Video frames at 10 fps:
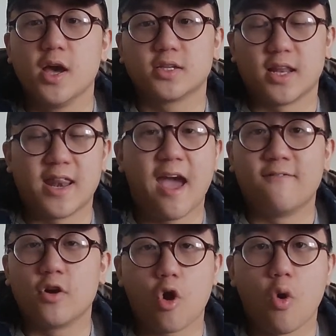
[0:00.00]
to
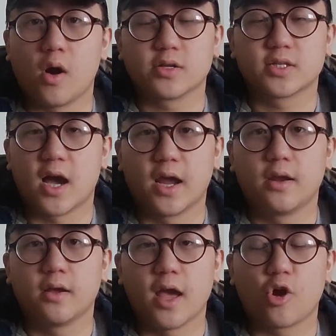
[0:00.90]
never go outside
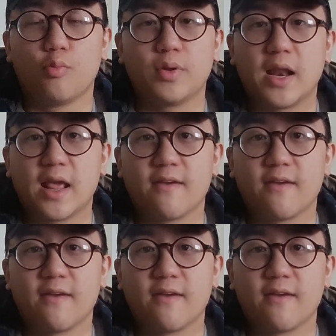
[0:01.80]
and completely